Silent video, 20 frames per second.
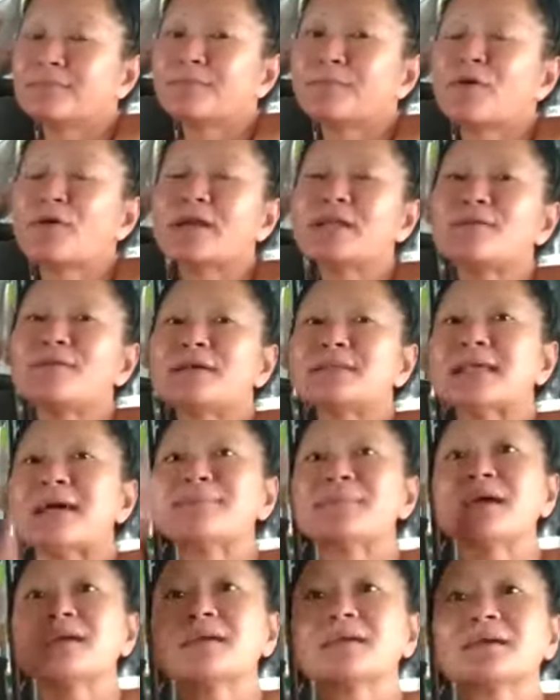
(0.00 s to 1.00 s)
Well, anyways,
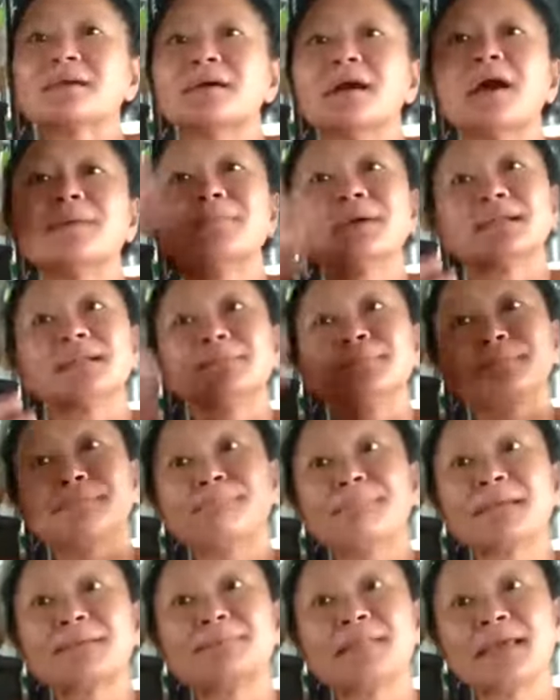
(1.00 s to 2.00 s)
I'm not gonna
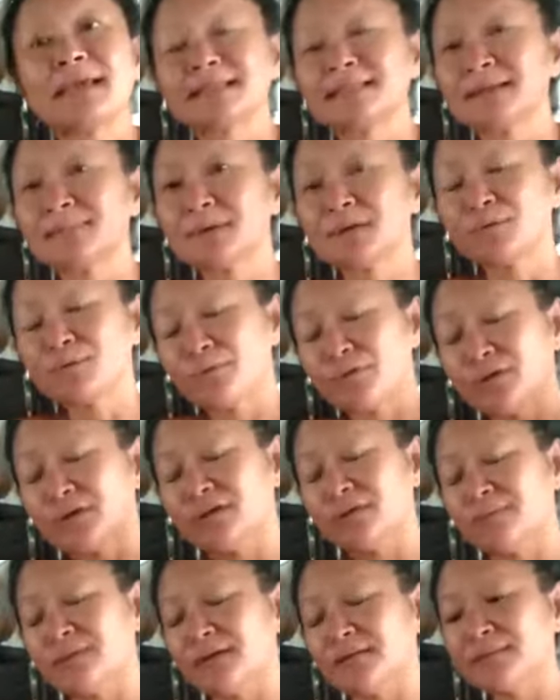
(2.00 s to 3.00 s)
make plans. I'm gonna worry
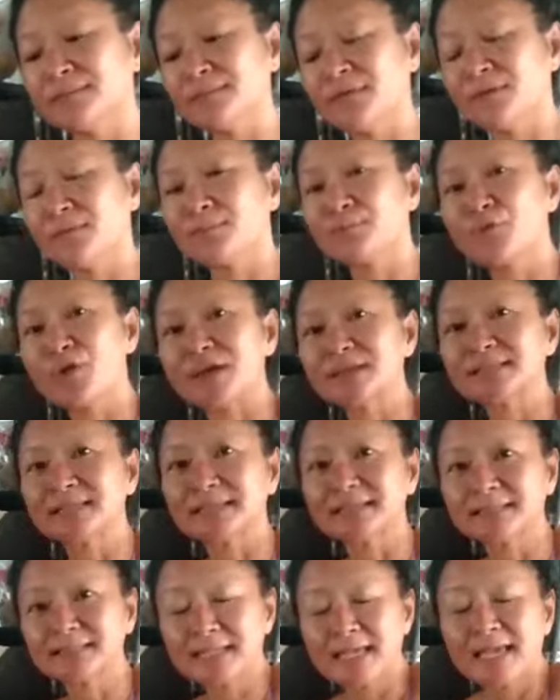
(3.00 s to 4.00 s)
about the
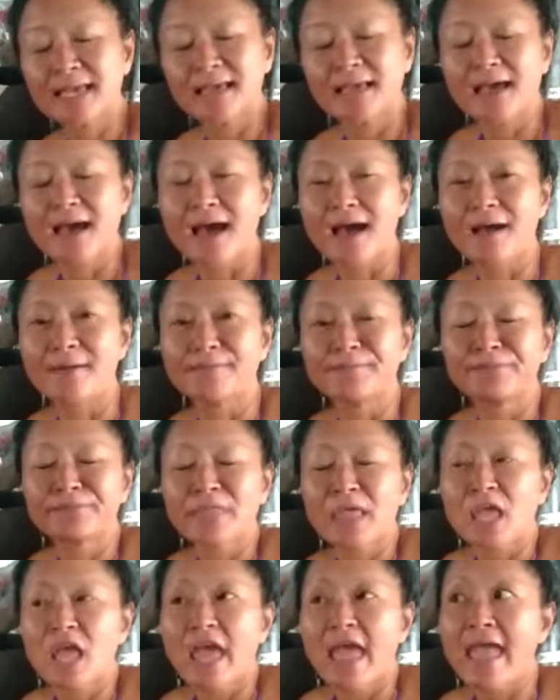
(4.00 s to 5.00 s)
present. It
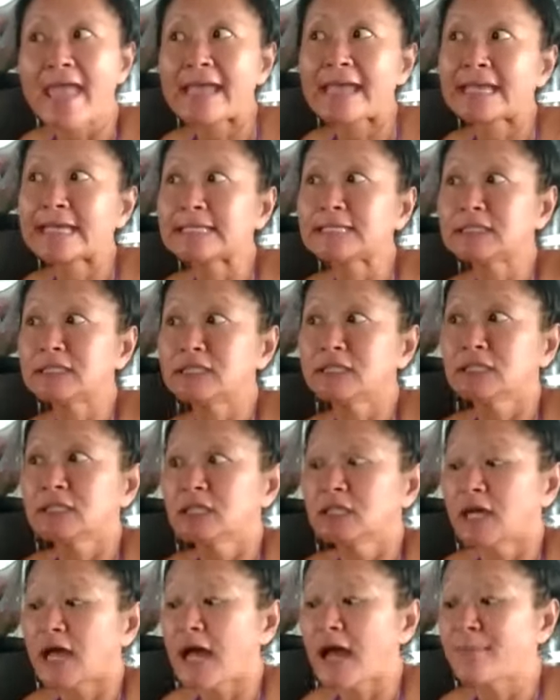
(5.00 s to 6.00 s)

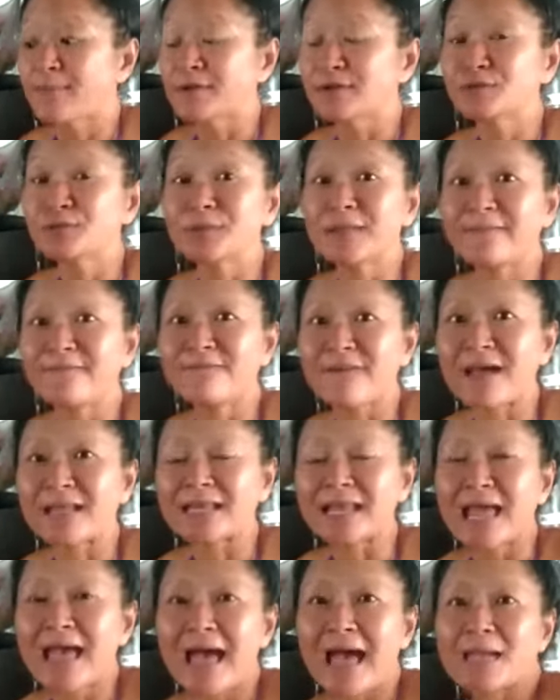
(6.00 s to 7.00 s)
was really
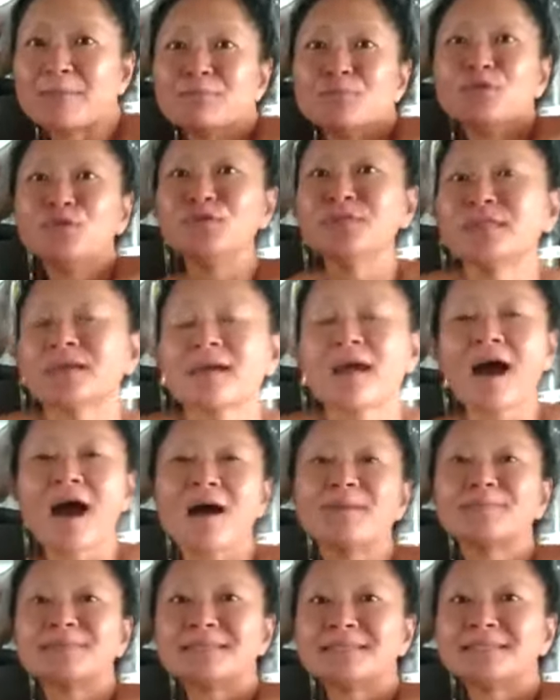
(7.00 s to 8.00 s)
fun. I mooned the
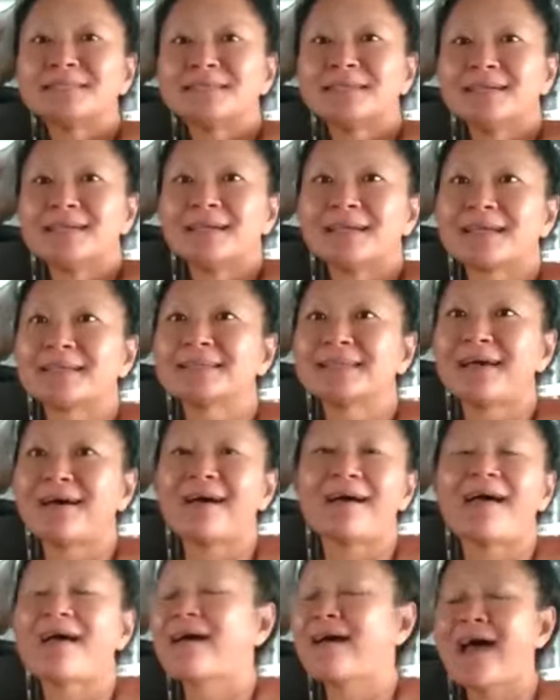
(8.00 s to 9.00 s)
cops because
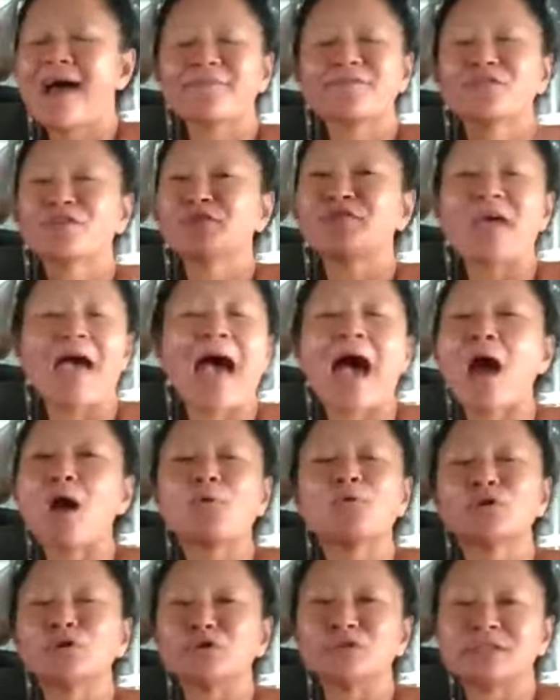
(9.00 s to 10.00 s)
after
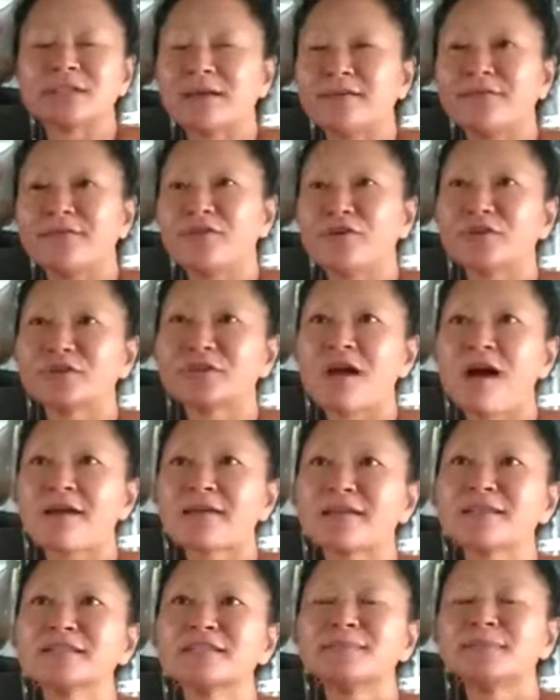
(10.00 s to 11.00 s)
hours of her
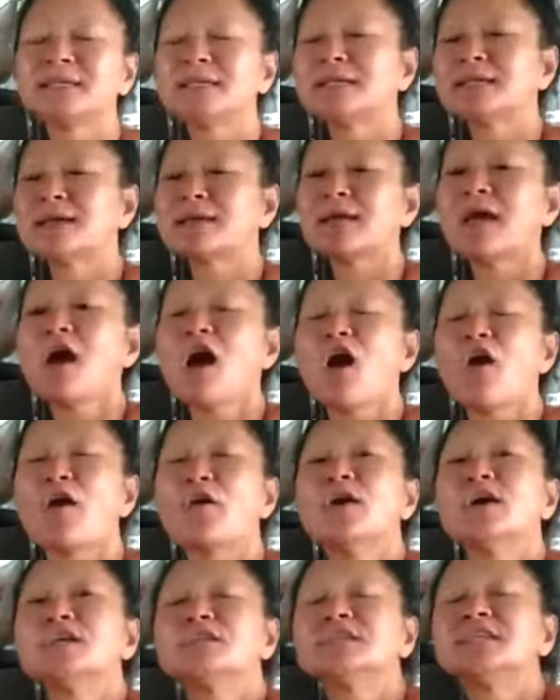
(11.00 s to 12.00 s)
talking to me,
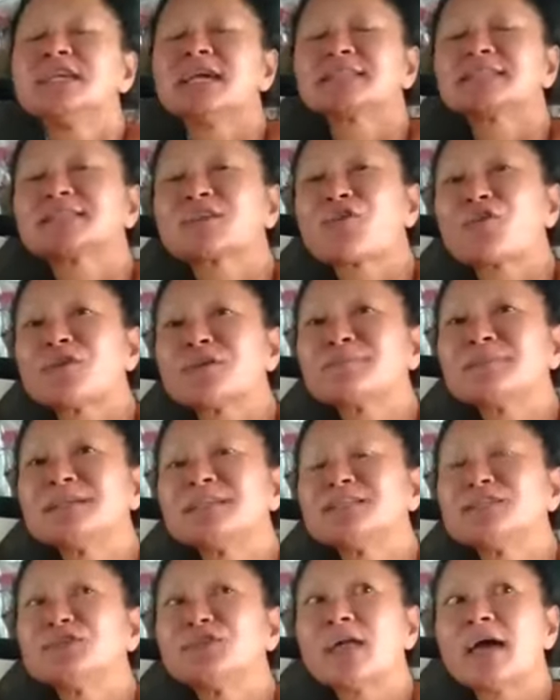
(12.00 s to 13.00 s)
she escorted me
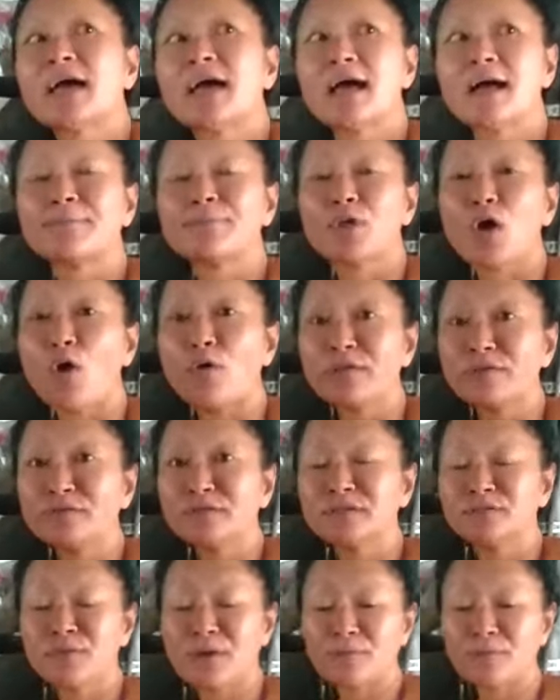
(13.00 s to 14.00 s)
to the the only
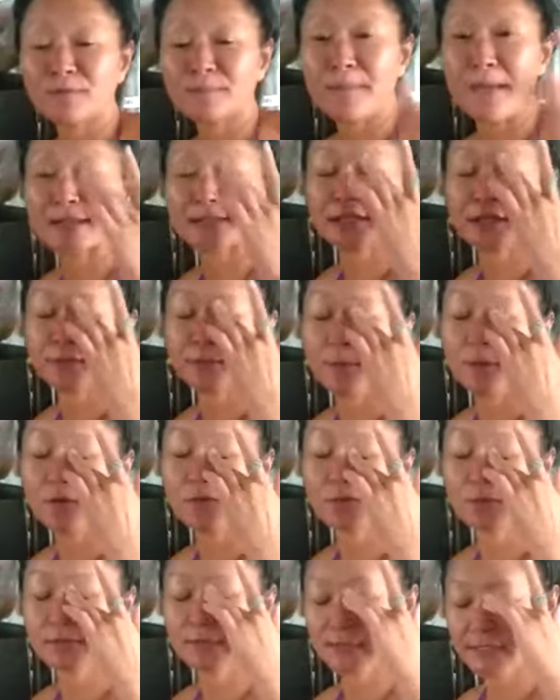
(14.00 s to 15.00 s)
reason why I went back to the boat.